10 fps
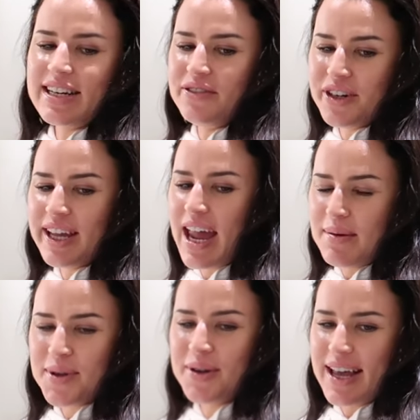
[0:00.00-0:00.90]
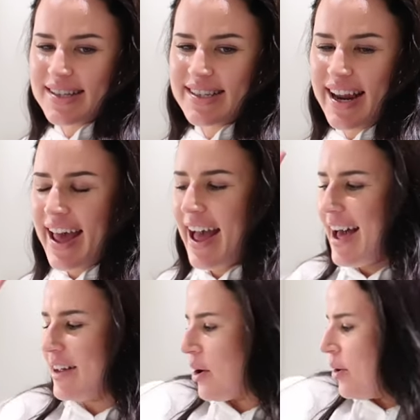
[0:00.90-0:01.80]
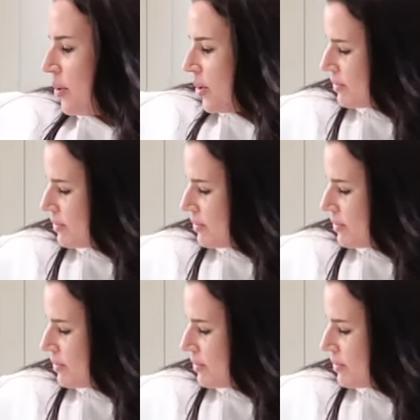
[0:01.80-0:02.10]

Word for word: delivery came through yesterday, and oh